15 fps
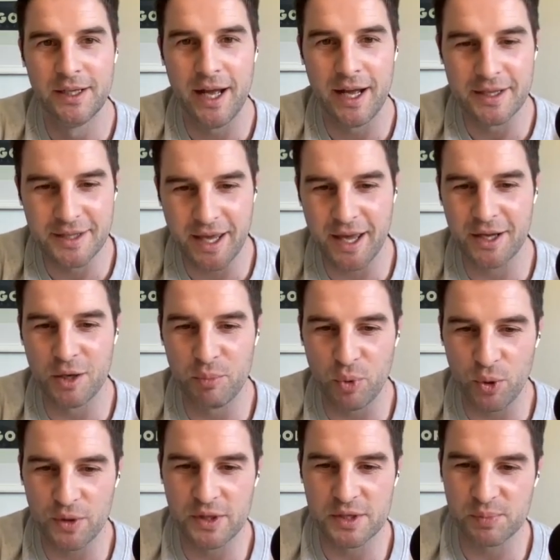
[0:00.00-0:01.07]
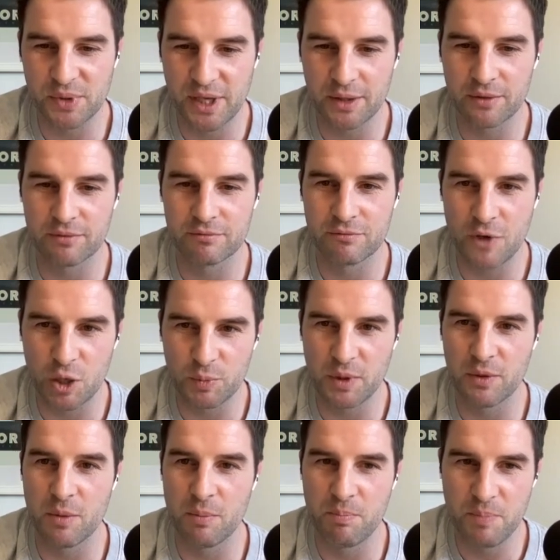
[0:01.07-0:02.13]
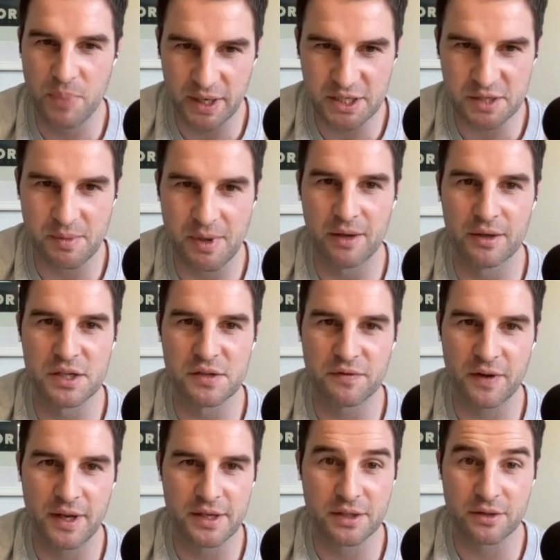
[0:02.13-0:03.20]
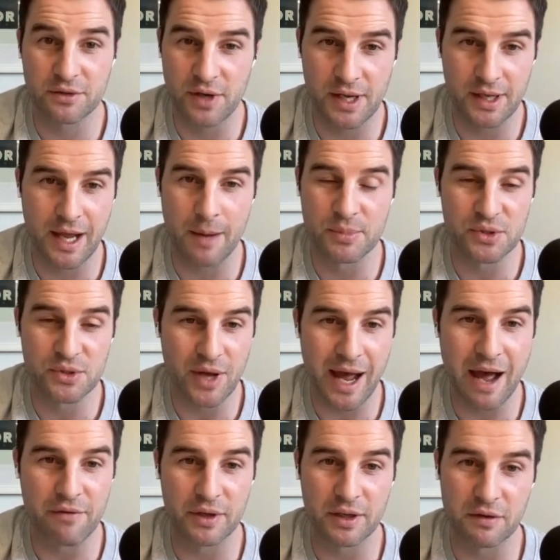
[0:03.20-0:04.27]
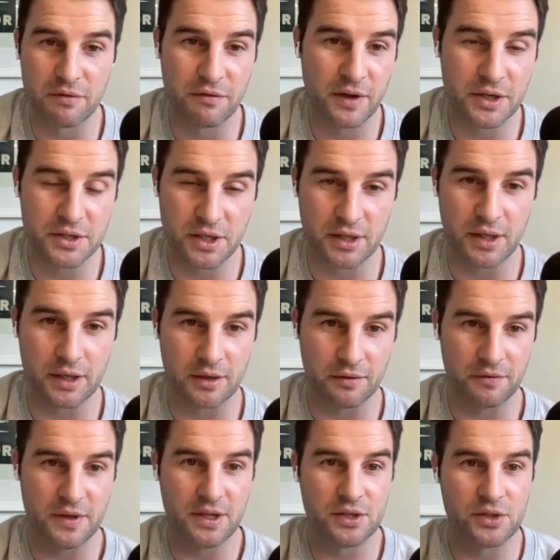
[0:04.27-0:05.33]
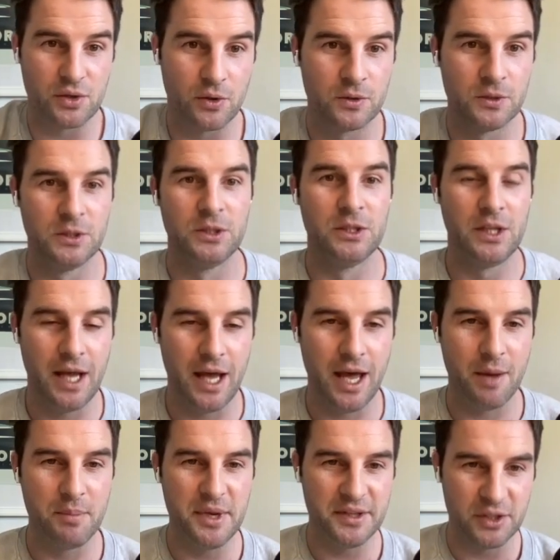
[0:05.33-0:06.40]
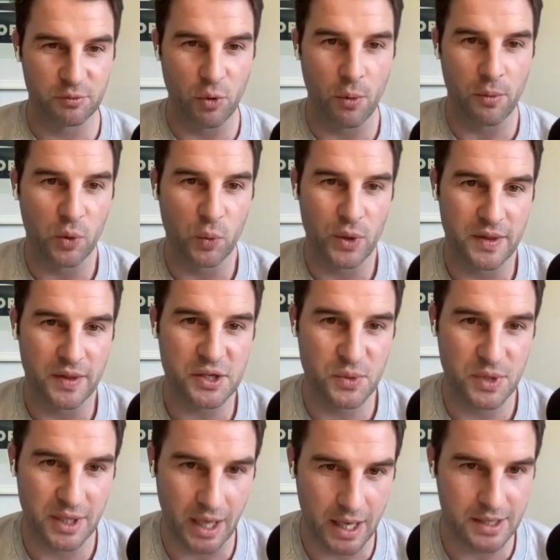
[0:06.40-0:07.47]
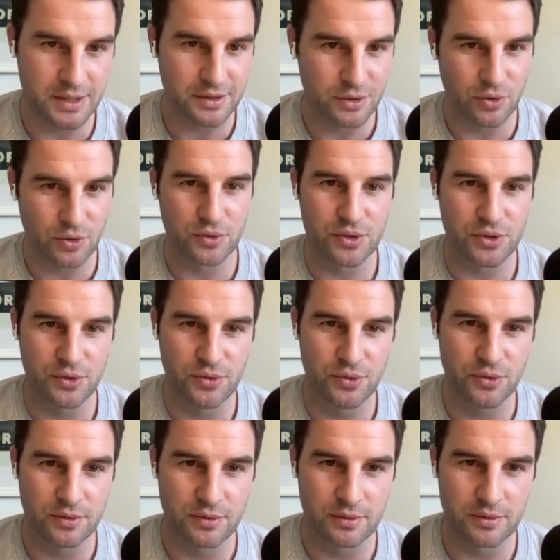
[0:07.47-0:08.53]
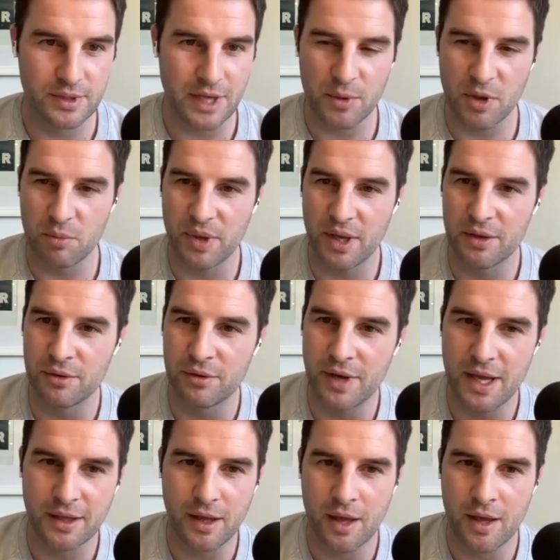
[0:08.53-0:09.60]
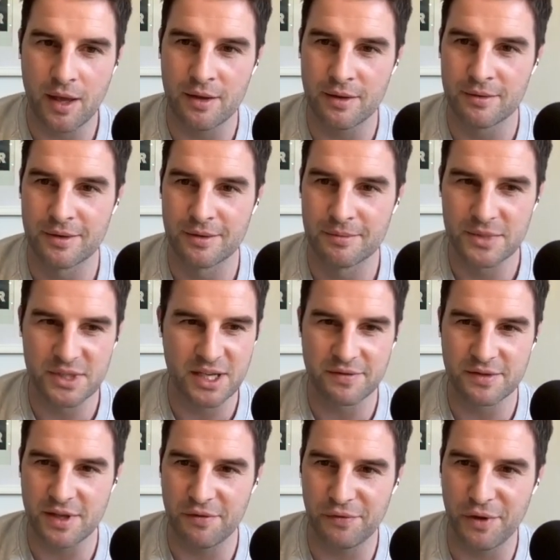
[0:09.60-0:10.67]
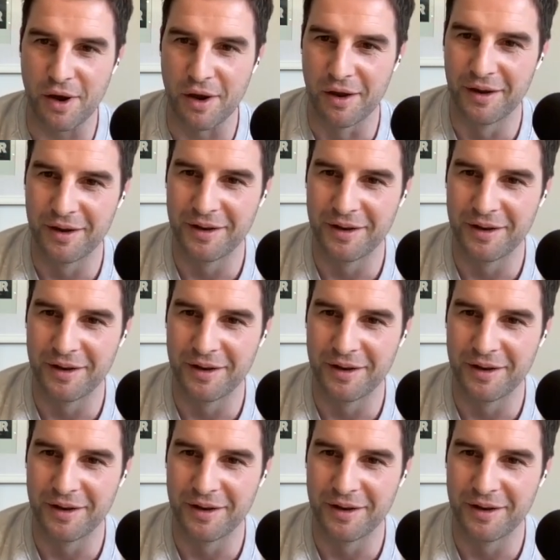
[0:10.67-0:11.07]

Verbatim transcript: again, a boy that's playing rugby with a big smile on his face, creating absolute havoc and finishing like a fiend. So, a uh, Meater moment of the week this weekend goes to Damian Penaud, aka Steve Stifler